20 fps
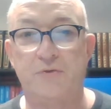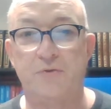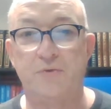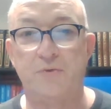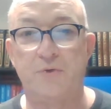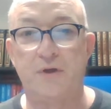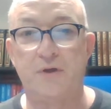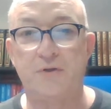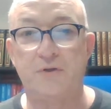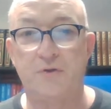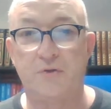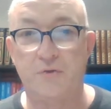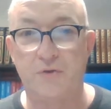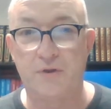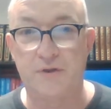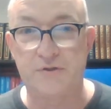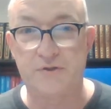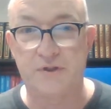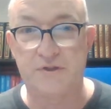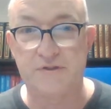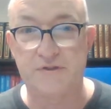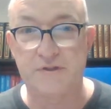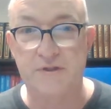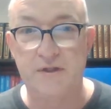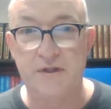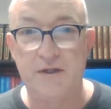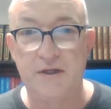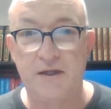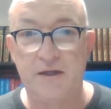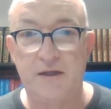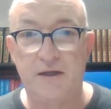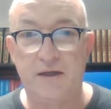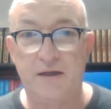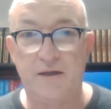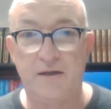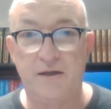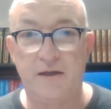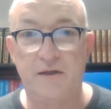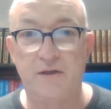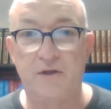to encourage us
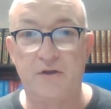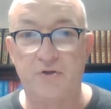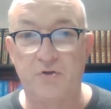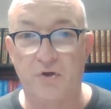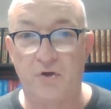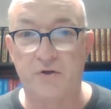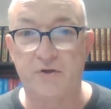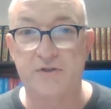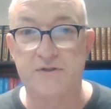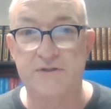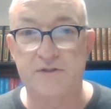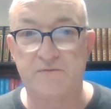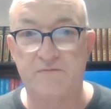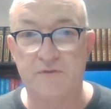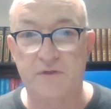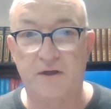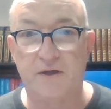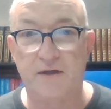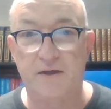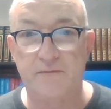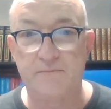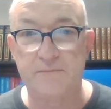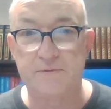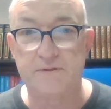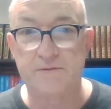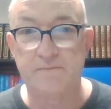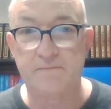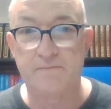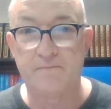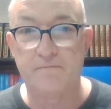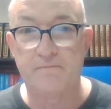in, in the darkest of times.